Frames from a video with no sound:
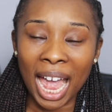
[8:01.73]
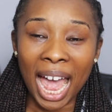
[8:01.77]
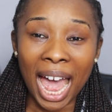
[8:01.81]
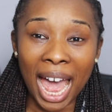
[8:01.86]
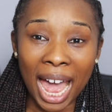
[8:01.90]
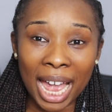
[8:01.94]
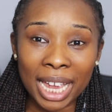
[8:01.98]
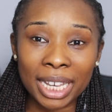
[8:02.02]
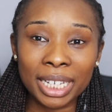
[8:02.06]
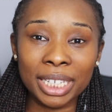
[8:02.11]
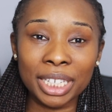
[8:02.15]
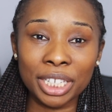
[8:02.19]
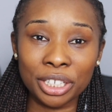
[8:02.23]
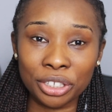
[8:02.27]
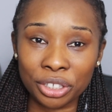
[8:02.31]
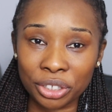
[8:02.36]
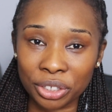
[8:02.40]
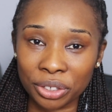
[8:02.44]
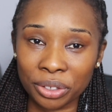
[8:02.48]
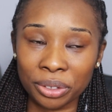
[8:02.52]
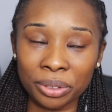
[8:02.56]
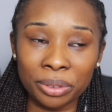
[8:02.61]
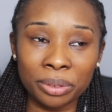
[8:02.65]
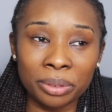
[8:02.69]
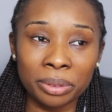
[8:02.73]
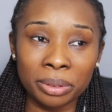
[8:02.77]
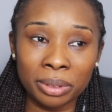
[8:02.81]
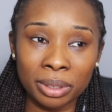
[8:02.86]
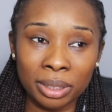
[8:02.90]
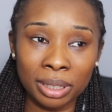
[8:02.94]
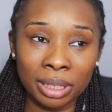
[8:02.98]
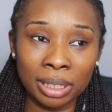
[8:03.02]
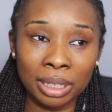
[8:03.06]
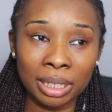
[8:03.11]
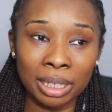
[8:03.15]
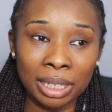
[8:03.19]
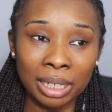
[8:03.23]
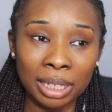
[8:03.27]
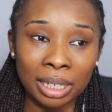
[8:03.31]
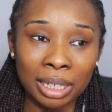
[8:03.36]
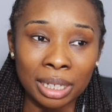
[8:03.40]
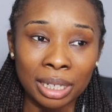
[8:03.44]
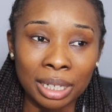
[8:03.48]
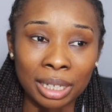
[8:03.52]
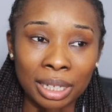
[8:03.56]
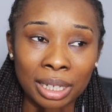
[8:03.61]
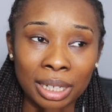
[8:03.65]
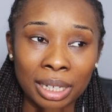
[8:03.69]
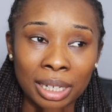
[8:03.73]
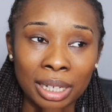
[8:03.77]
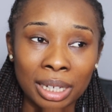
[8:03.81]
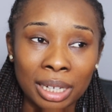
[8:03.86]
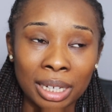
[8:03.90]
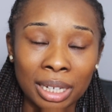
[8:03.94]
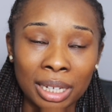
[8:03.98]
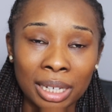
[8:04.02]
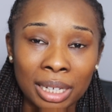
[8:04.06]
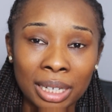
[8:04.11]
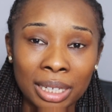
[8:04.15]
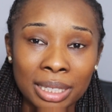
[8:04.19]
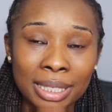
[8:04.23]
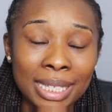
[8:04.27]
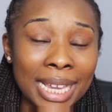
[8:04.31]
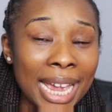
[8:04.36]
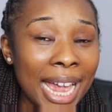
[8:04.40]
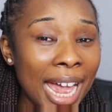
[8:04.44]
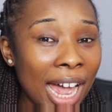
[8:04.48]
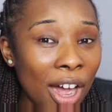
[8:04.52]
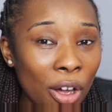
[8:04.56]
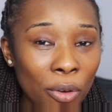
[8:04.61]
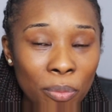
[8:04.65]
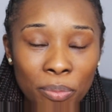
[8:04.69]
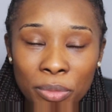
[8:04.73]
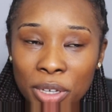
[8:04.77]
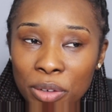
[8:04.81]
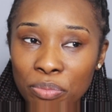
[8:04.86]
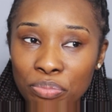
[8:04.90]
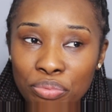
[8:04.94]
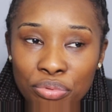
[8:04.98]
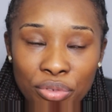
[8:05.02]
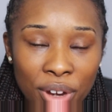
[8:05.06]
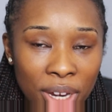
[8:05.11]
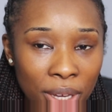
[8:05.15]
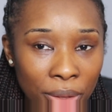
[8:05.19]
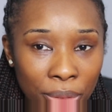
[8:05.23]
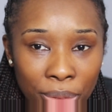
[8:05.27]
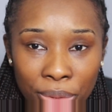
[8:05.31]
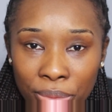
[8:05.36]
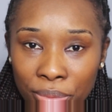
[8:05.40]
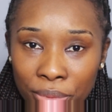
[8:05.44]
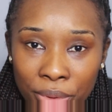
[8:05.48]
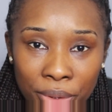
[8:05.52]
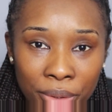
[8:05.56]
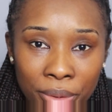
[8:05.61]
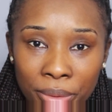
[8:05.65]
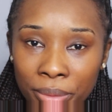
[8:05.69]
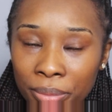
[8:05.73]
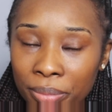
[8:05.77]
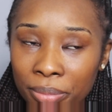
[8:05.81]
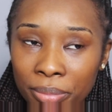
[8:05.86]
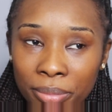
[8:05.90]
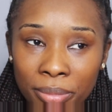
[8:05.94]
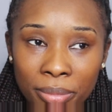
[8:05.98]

I need you to help me break through